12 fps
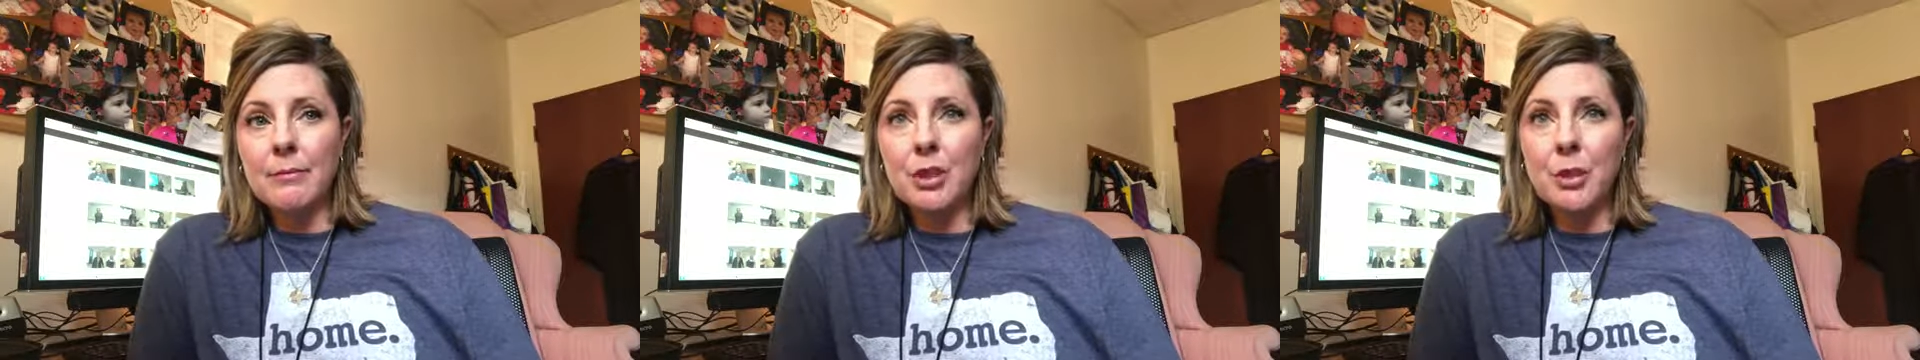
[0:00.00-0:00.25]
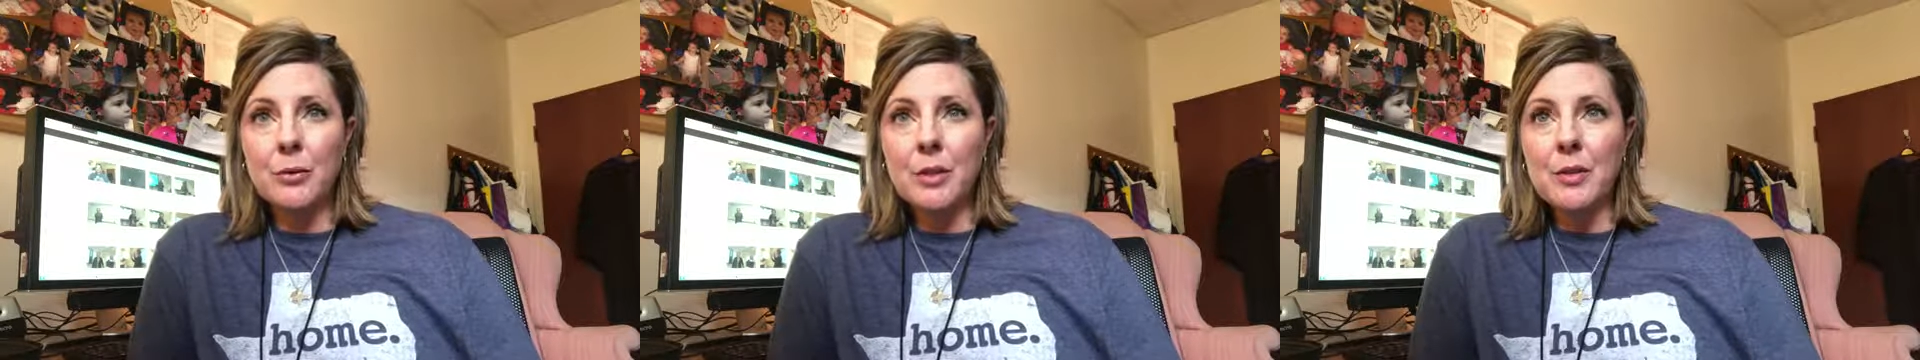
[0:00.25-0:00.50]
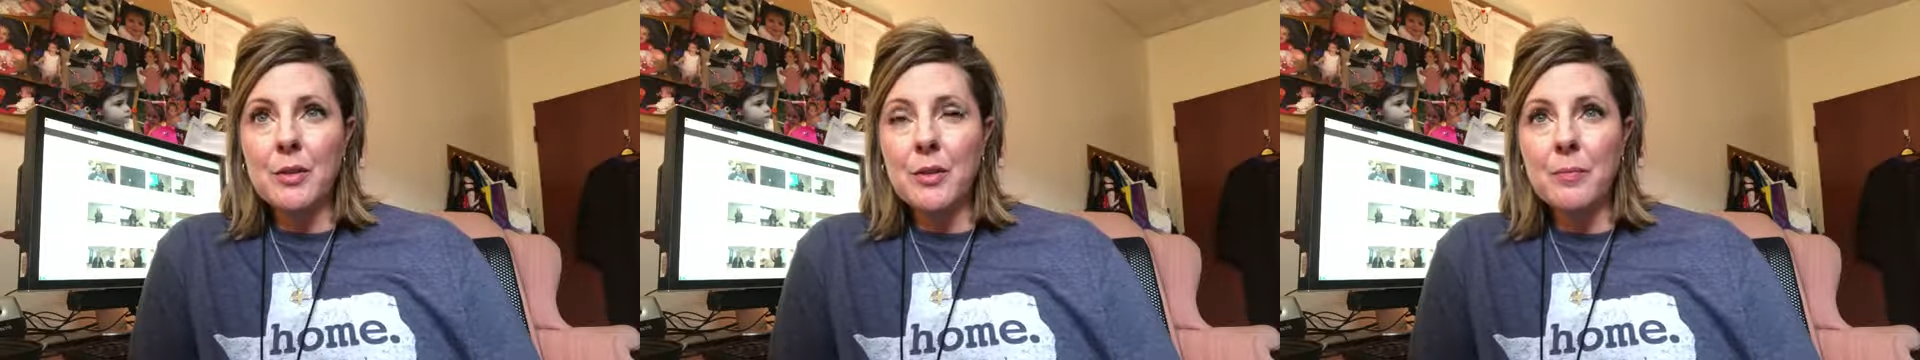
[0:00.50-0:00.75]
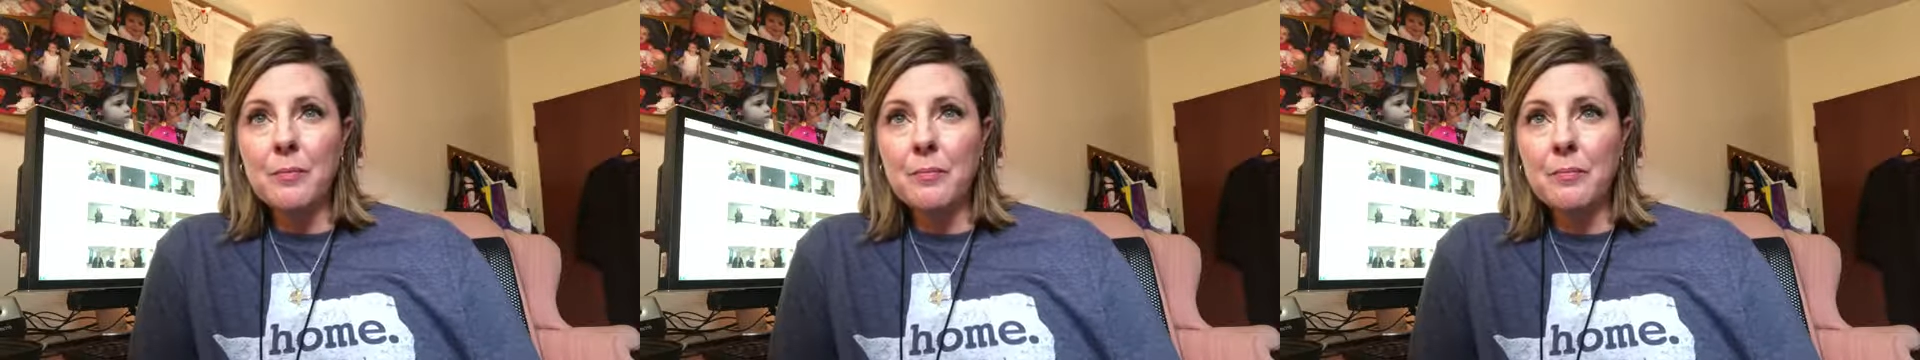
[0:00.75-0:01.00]

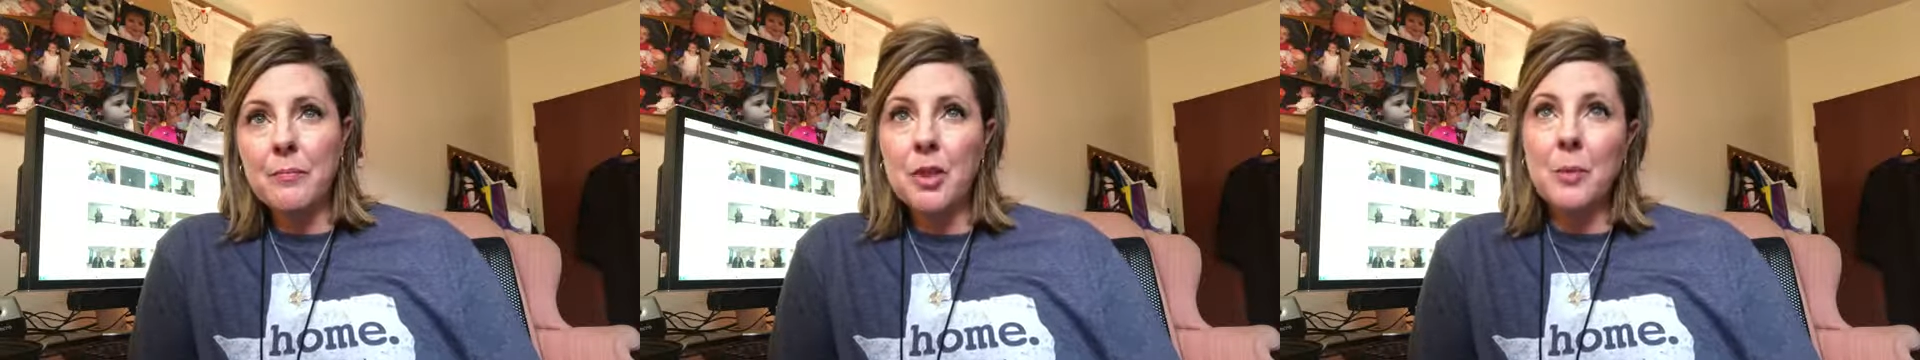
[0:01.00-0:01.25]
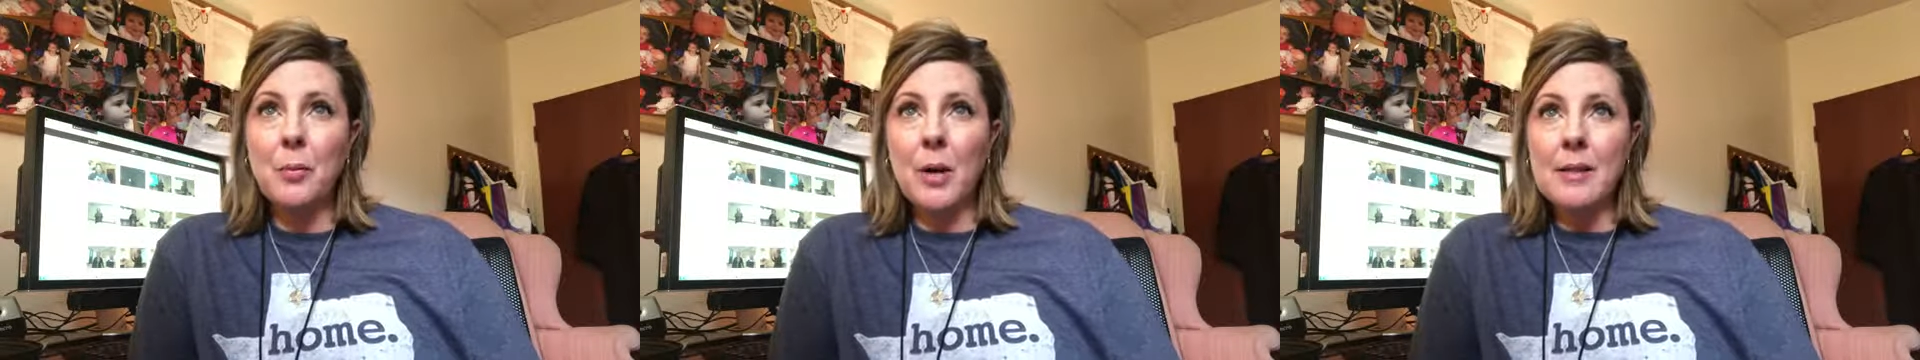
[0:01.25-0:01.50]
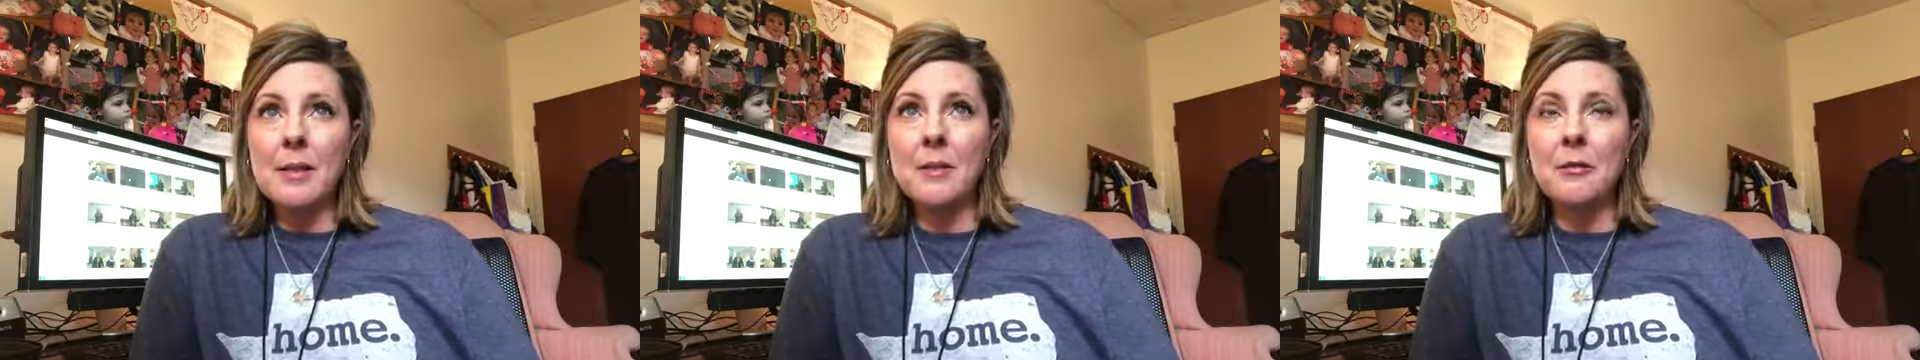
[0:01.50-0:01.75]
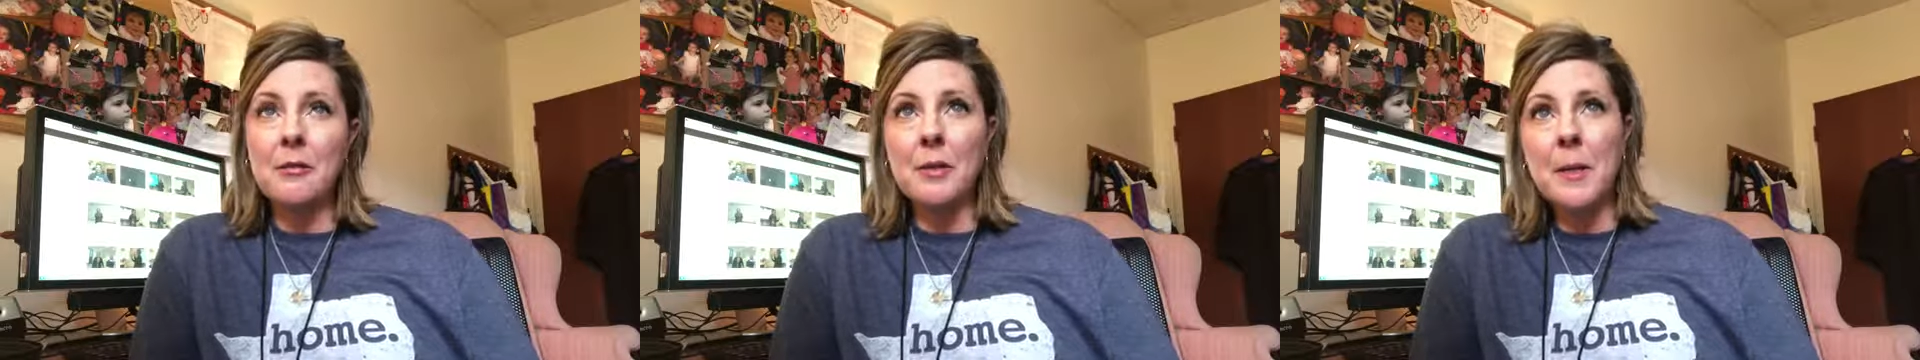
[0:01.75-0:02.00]
children's
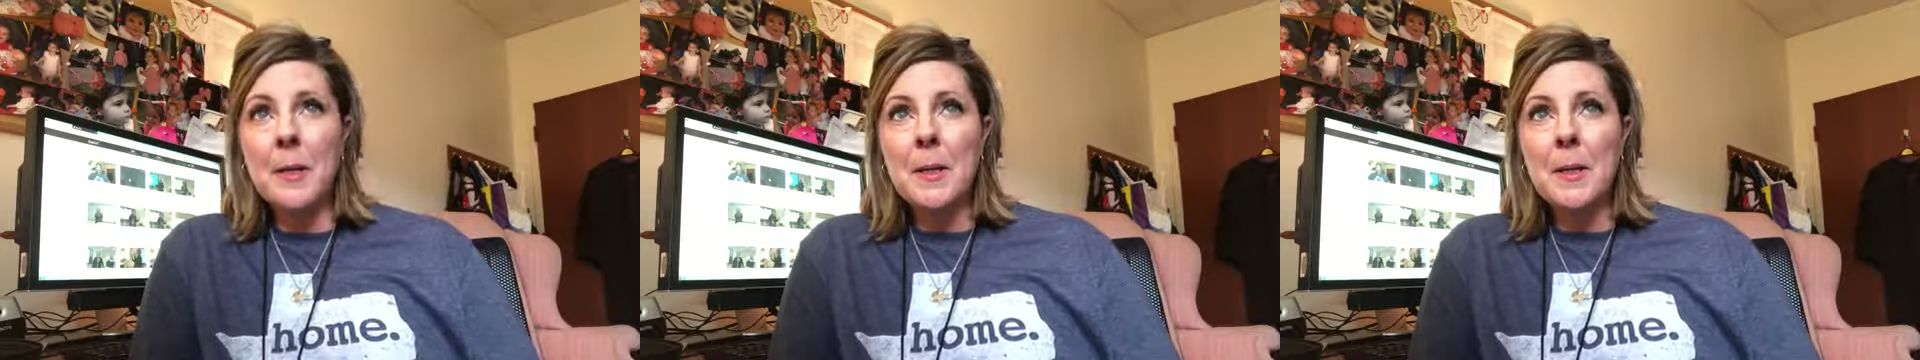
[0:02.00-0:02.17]
depressive